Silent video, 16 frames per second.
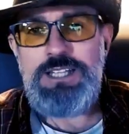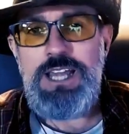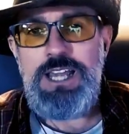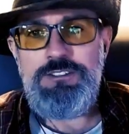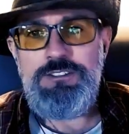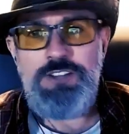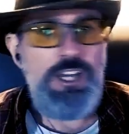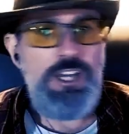
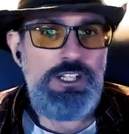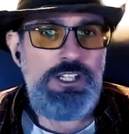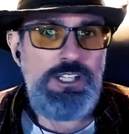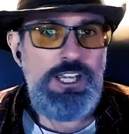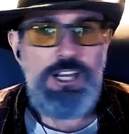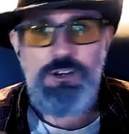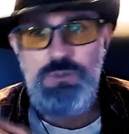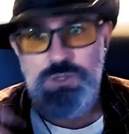they say
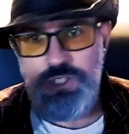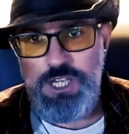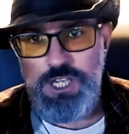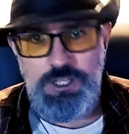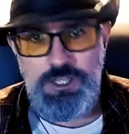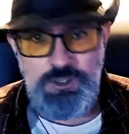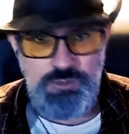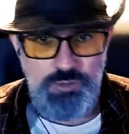Atlanta was
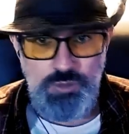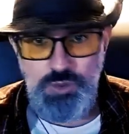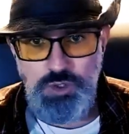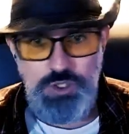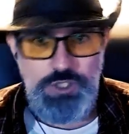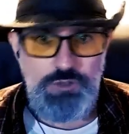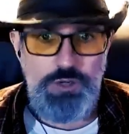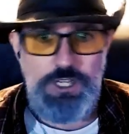like
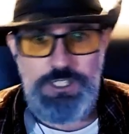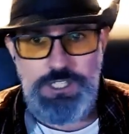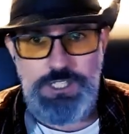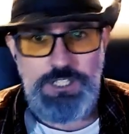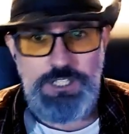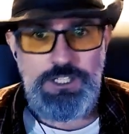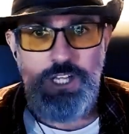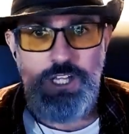really great
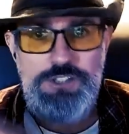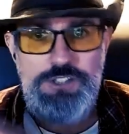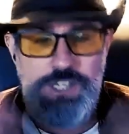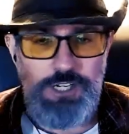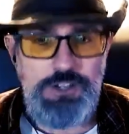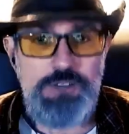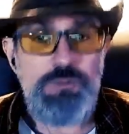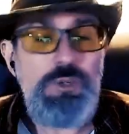
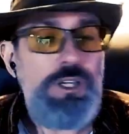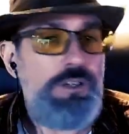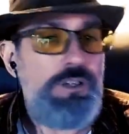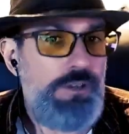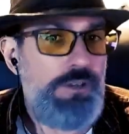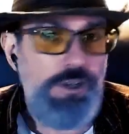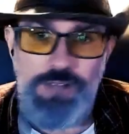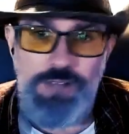technology and all. We
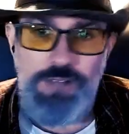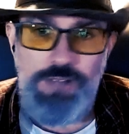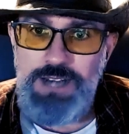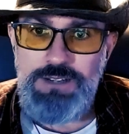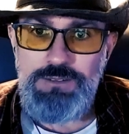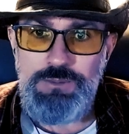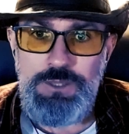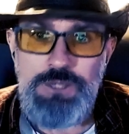don't know that.